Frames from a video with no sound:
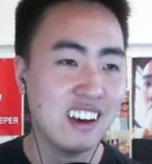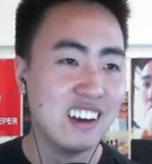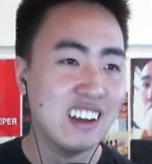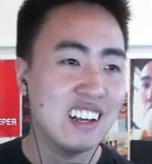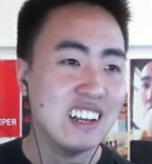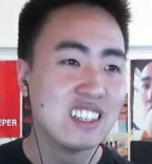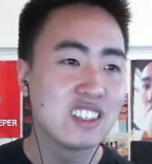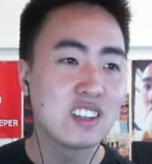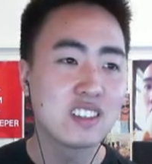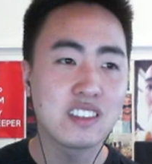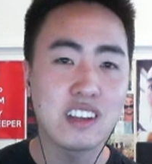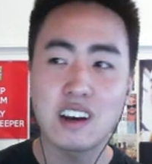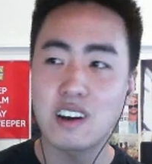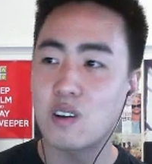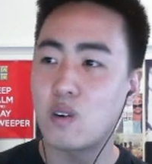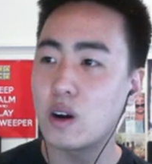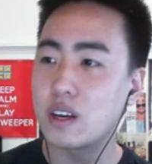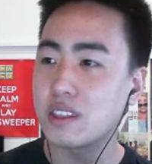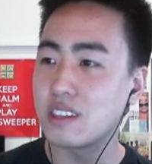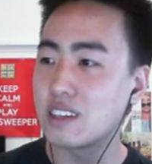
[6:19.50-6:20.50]
So it's not
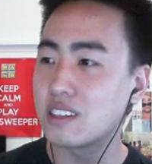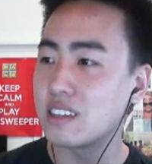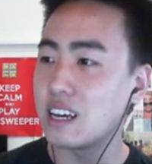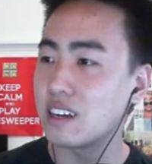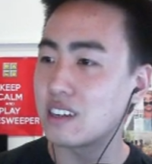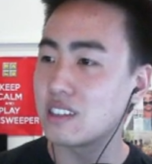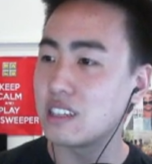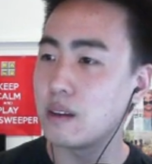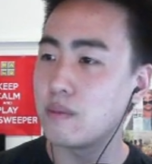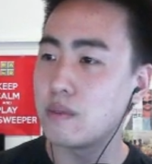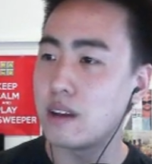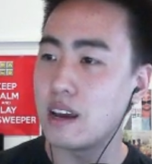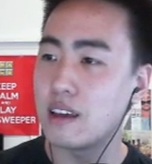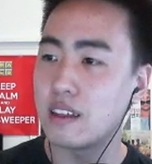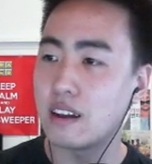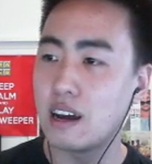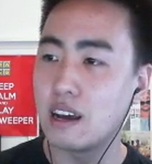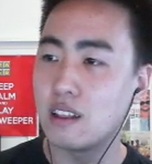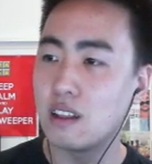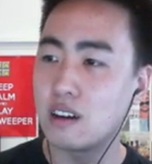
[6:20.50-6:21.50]
quite the exact same day
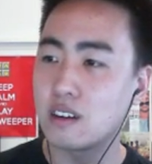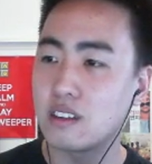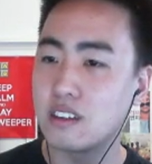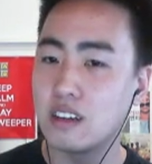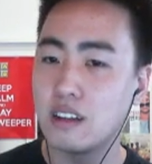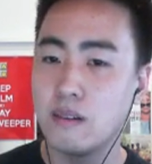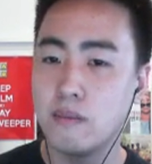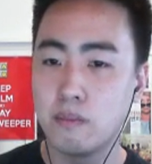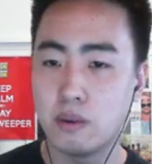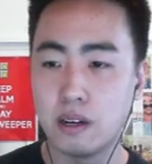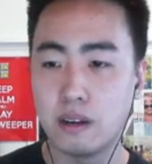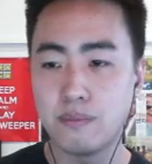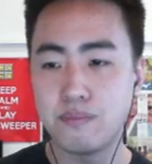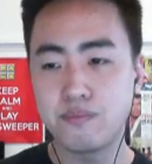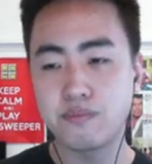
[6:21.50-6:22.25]
that I logged in, but